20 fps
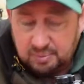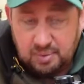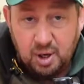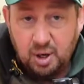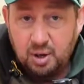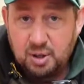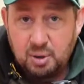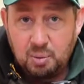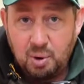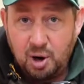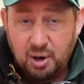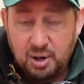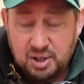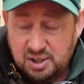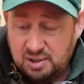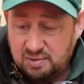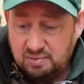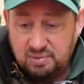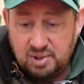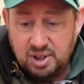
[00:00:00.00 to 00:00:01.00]

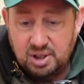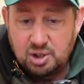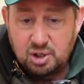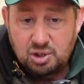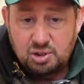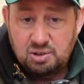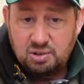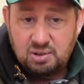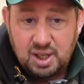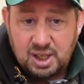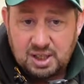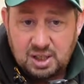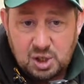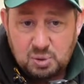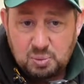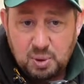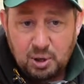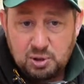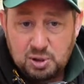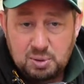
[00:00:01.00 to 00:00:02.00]
otherwise, they're
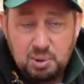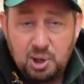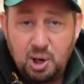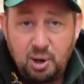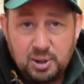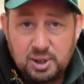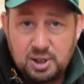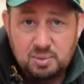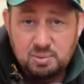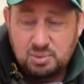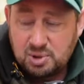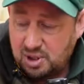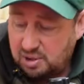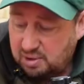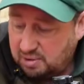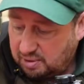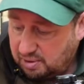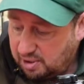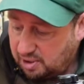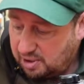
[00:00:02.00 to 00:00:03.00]
disposable
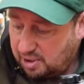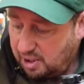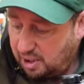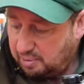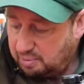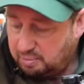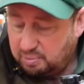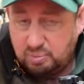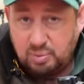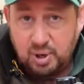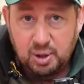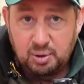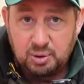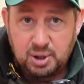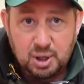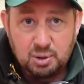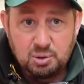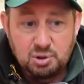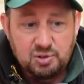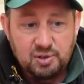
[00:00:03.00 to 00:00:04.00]
items. There's no real
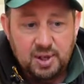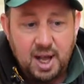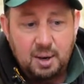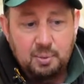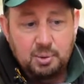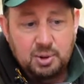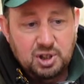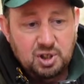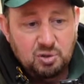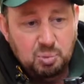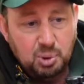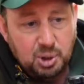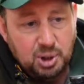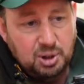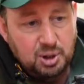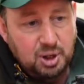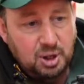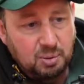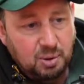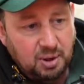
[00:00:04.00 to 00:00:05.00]
use for that once you've put a
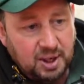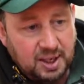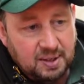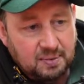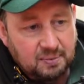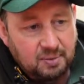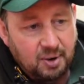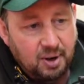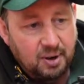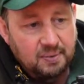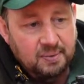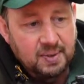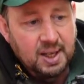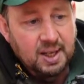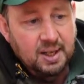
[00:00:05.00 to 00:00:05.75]
new one in, right?